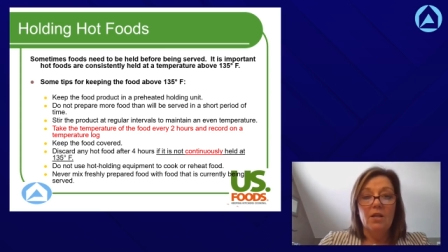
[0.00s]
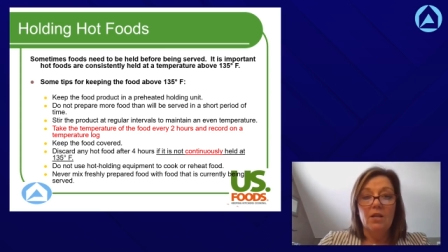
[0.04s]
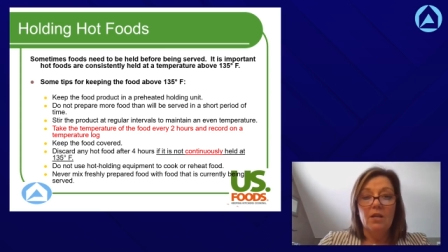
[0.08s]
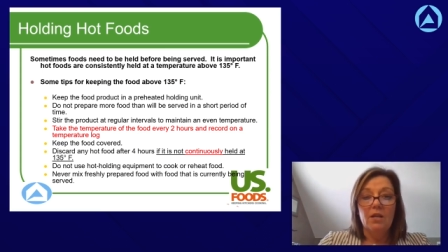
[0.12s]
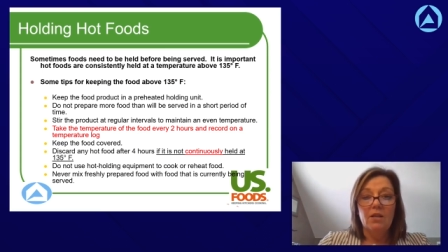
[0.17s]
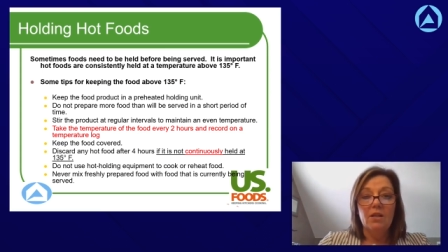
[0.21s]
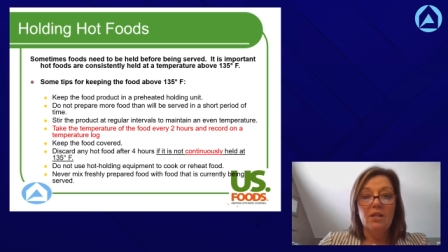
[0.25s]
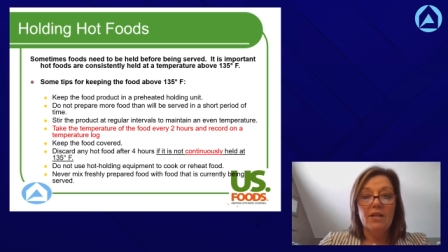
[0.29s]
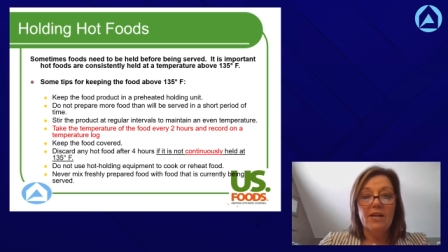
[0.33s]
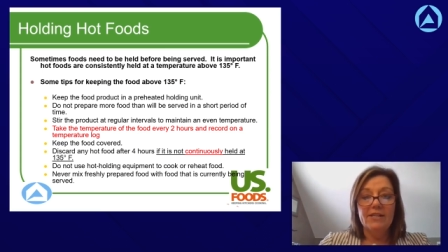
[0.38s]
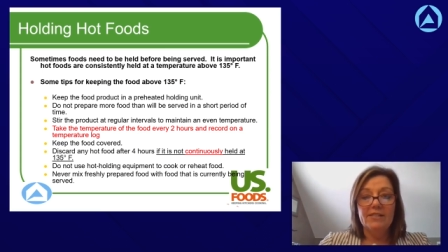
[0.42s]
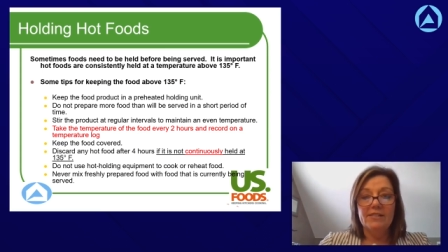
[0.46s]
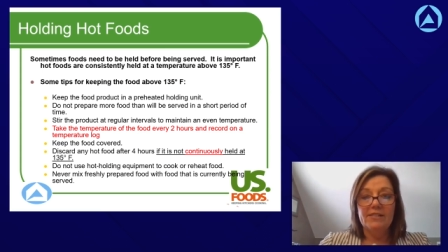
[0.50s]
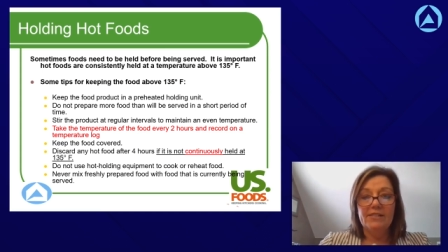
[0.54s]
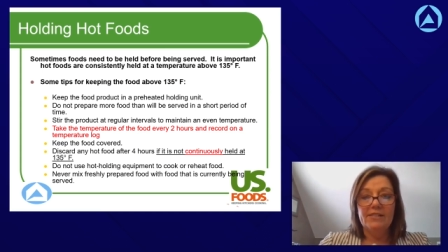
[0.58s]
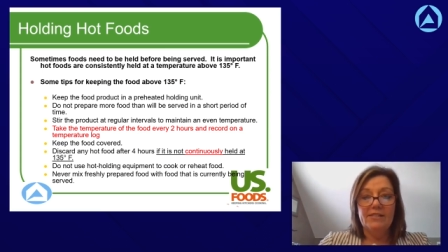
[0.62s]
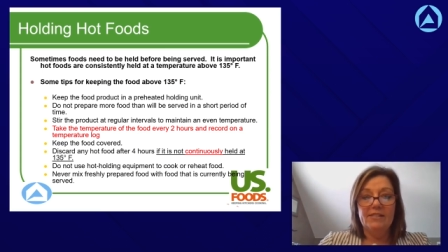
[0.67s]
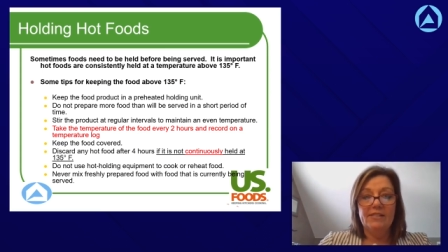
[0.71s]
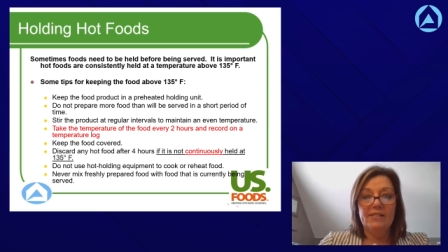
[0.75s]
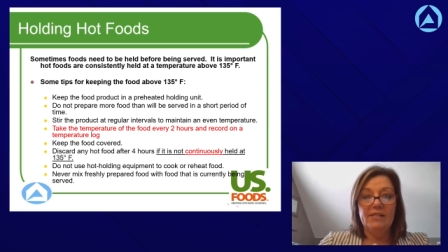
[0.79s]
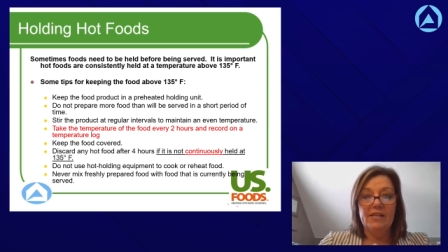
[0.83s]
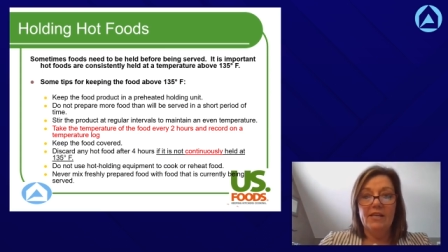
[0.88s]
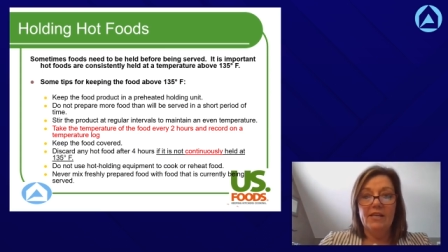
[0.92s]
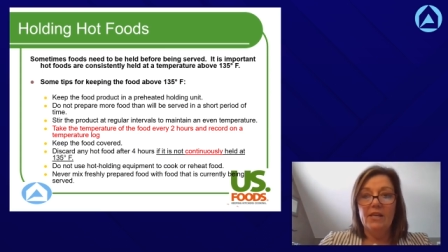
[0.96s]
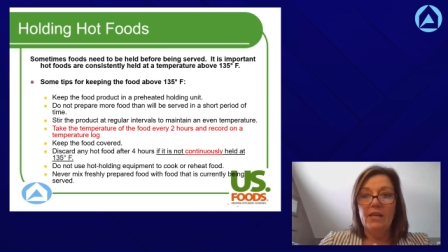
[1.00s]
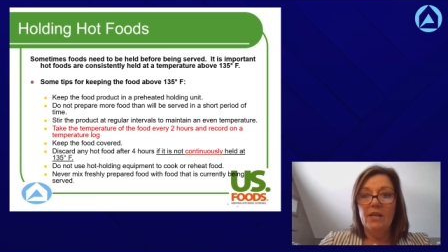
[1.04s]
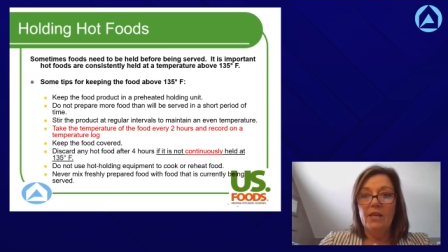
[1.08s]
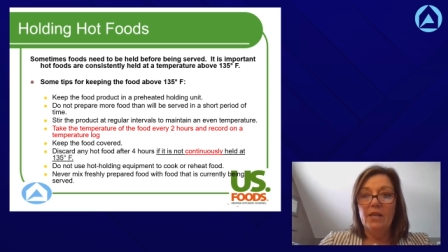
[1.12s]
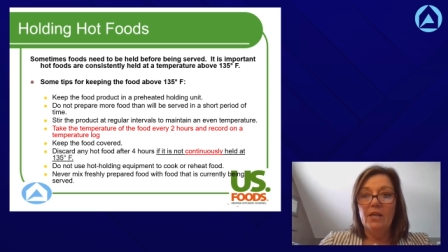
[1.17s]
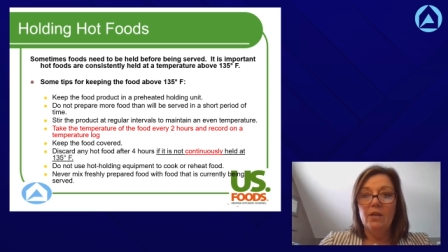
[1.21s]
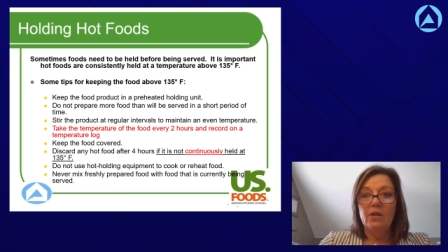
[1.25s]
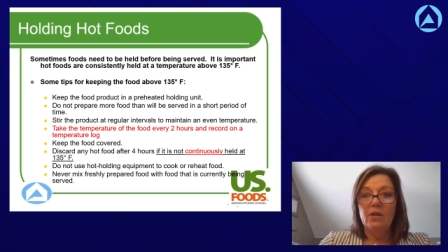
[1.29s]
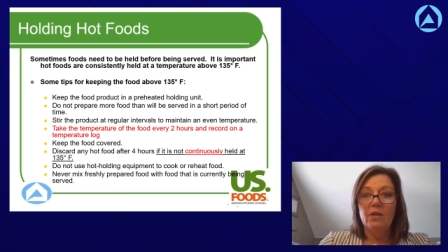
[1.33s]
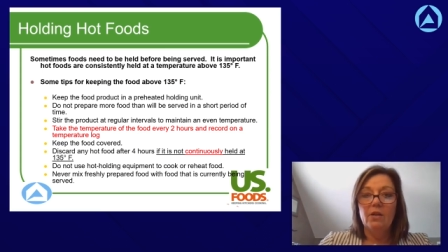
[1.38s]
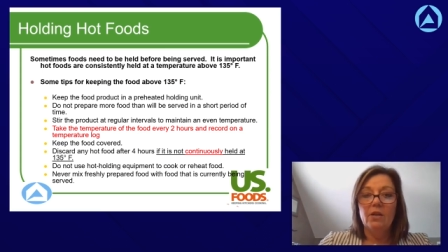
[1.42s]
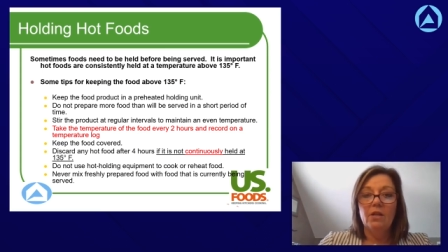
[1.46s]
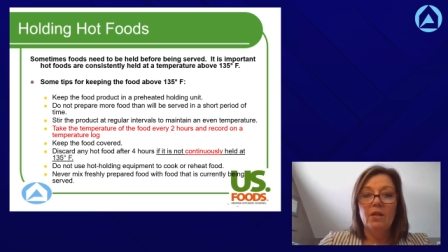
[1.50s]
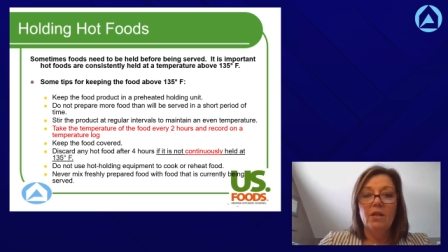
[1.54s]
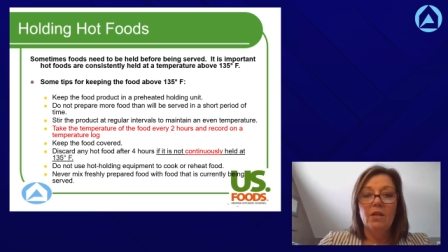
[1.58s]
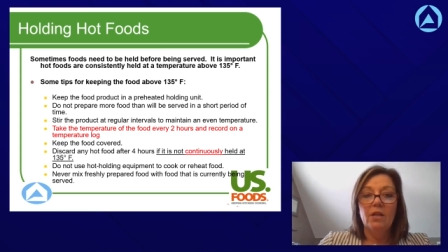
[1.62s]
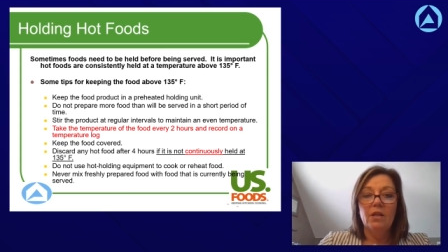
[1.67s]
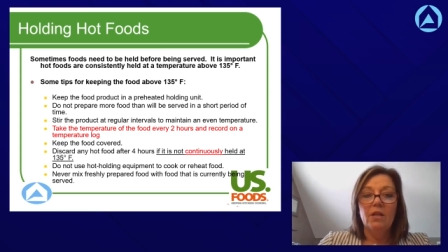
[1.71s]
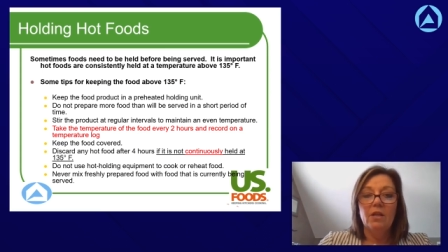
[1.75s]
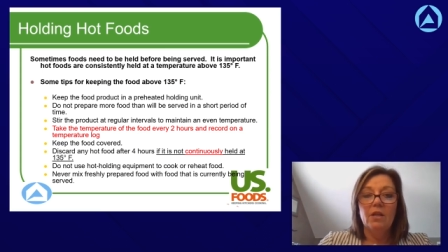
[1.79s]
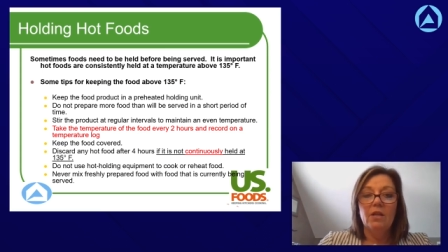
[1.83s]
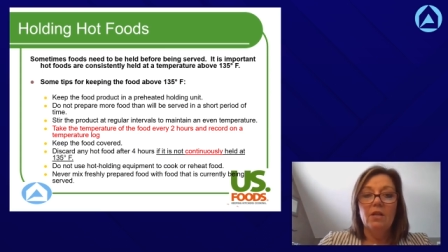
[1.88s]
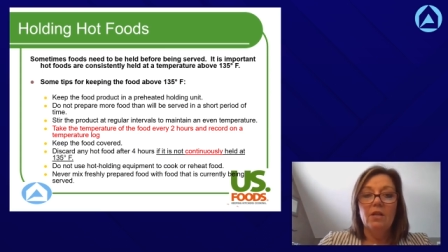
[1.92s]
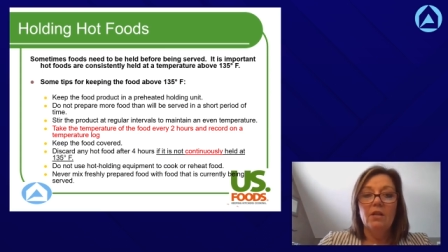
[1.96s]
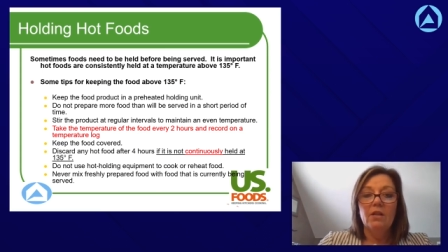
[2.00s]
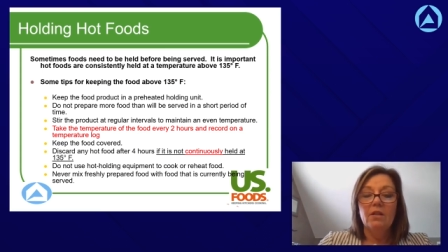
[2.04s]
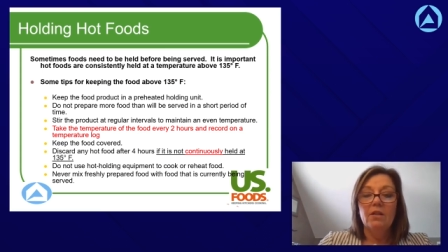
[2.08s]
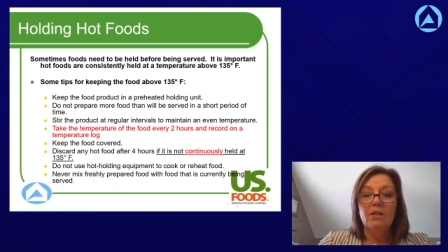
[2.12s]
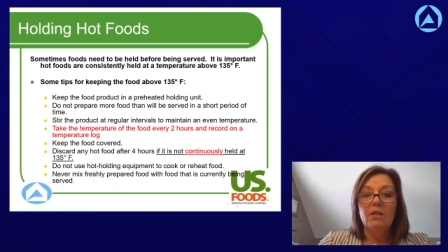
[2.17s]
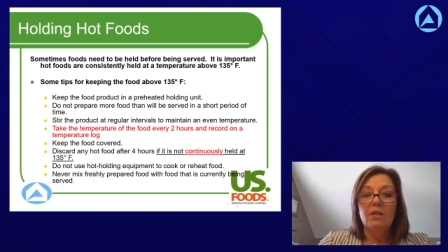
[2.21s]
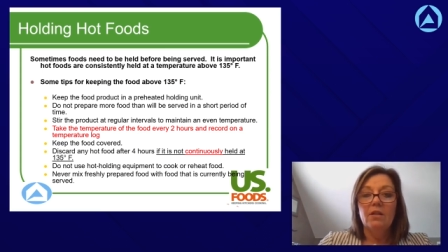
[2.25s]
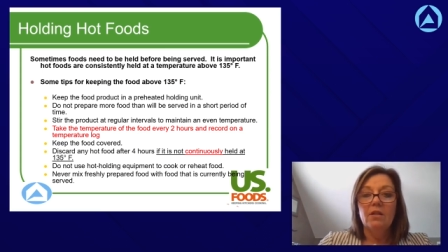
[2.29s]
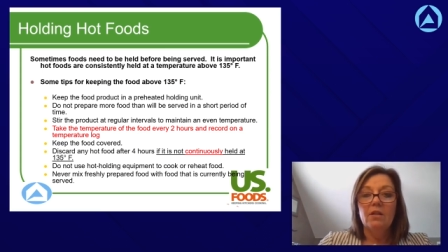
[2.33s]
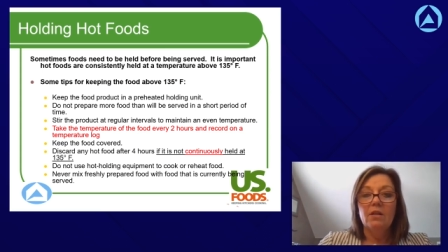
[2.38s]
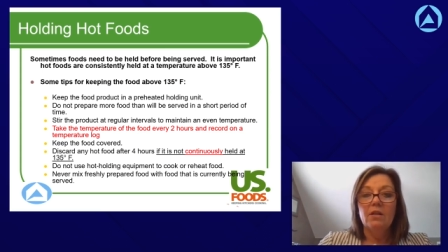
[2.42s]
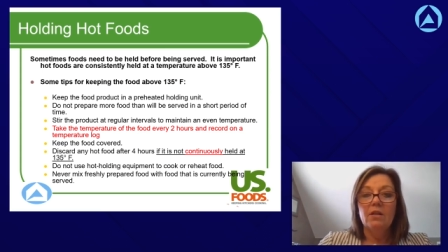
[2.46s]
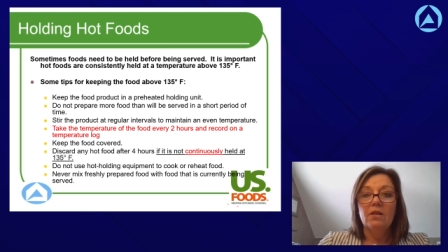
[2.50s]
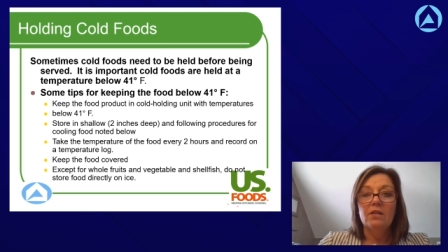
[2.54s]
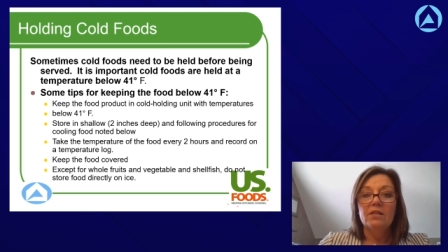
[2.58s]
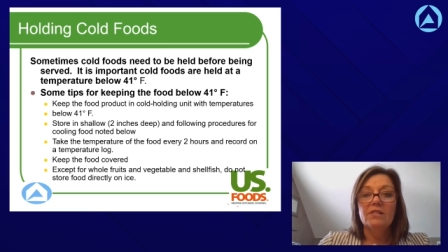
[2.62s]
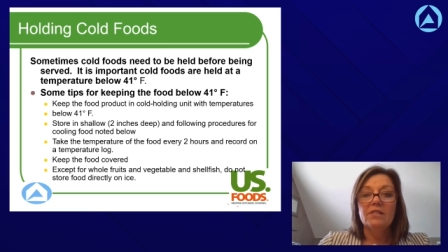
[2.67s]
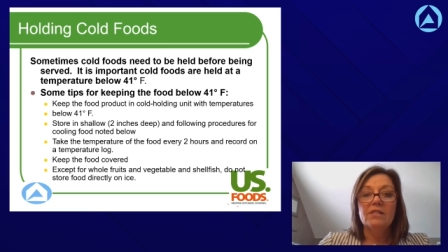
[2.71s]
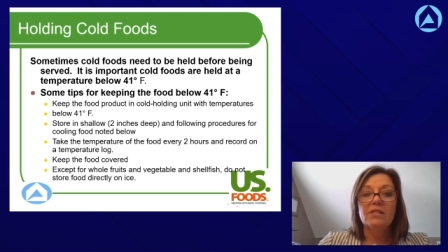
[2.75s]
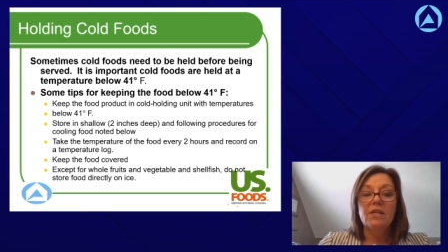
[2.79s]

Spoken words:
Let's see. Let's